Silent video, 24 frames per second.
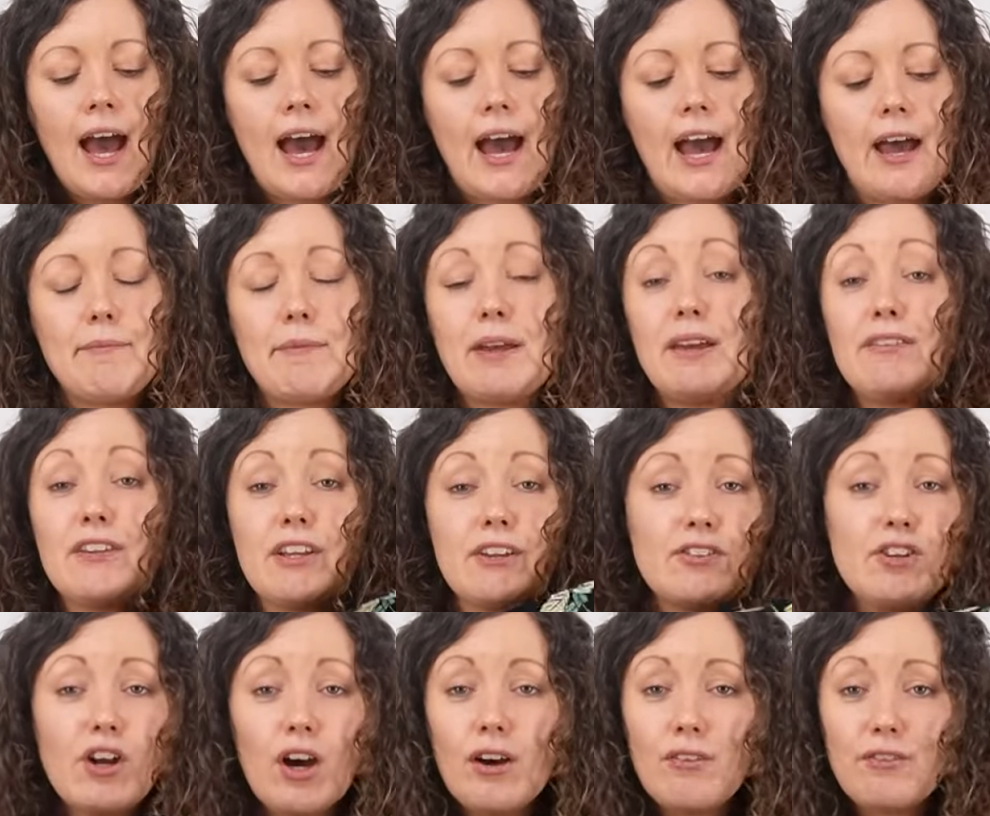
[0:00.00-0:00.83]
If
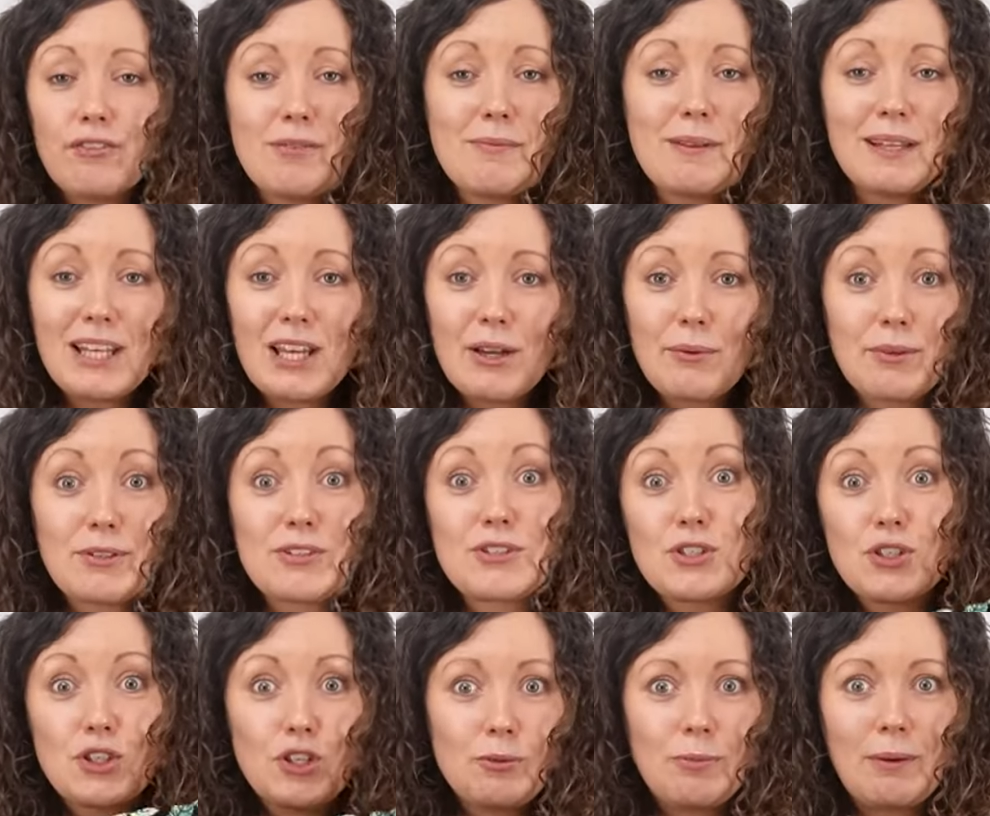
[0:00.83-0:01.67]
you're not familiar with
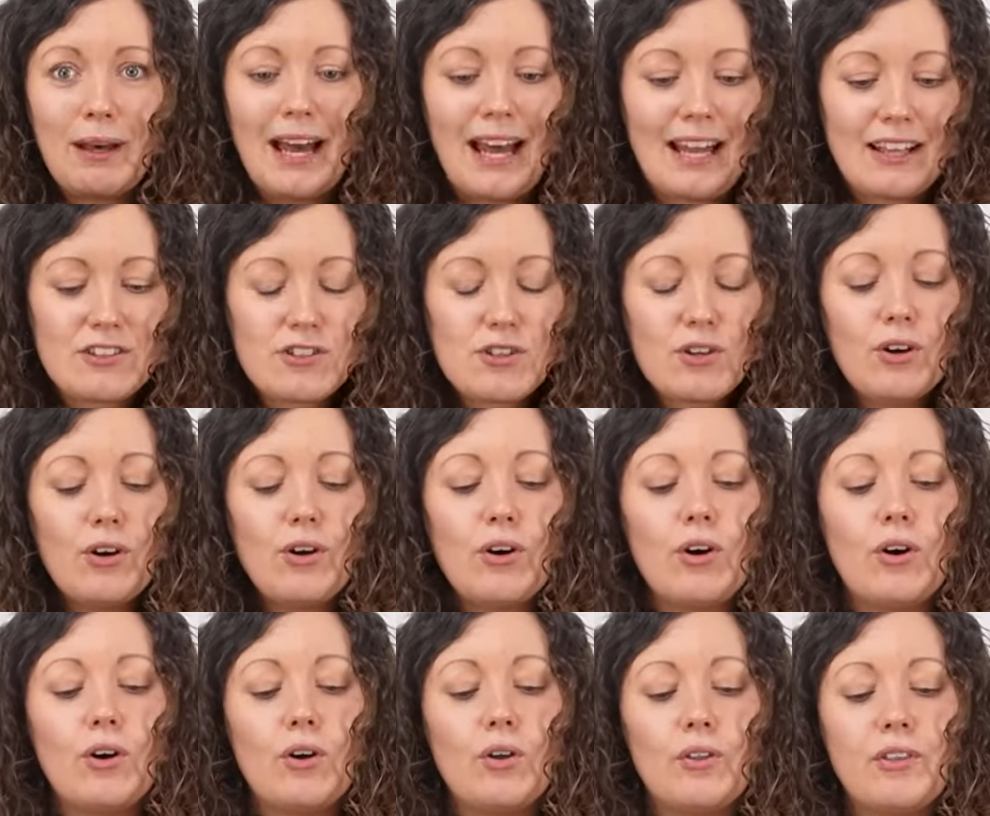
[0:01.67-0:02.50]
scuba at
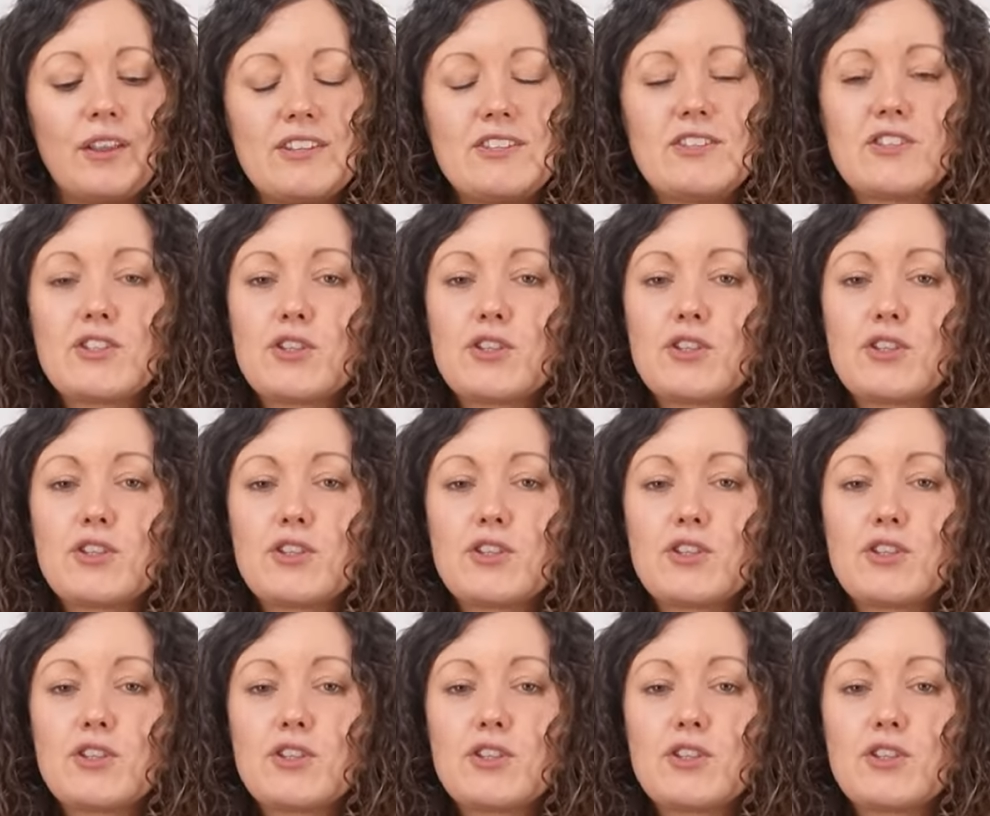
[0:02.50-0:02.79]
all, then